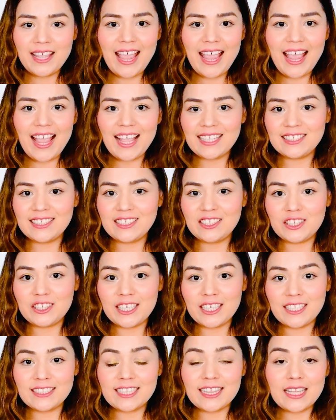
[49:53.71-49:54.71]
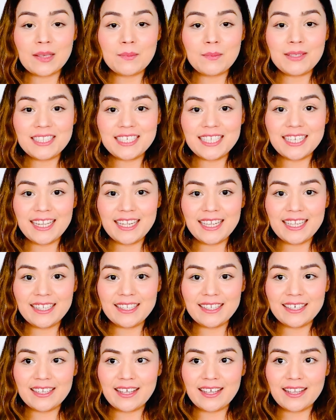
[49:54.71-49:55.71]
as just
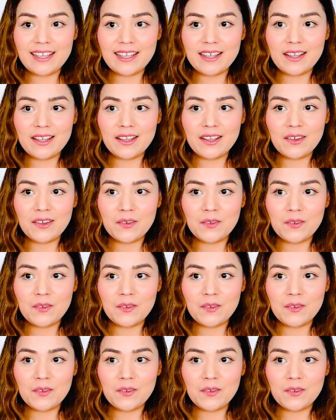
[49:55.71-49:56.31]
limiting uh,